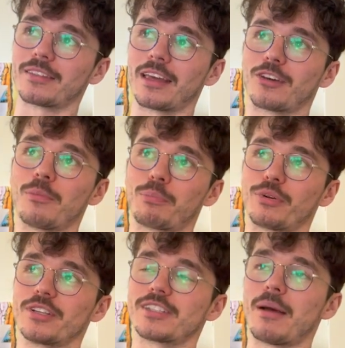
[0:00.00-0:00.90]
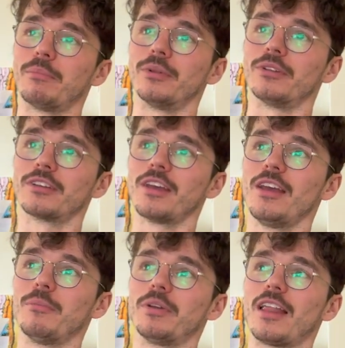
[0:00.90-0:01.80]
they come pre-assembled.
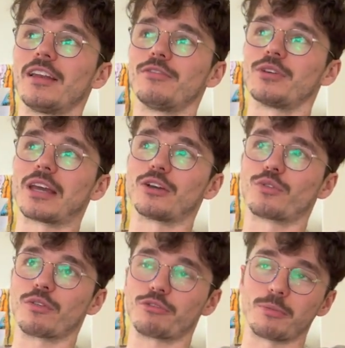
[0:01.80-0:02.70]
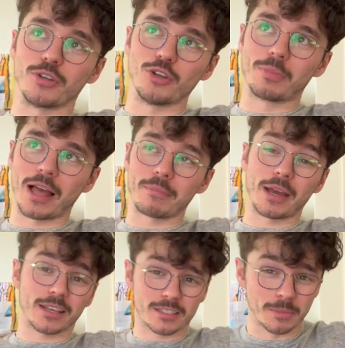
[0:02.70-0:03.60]
But then if you get a grunt from a new blind bag,
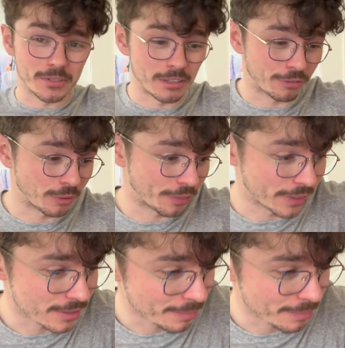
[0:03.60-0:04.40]
it's the most difficult thing to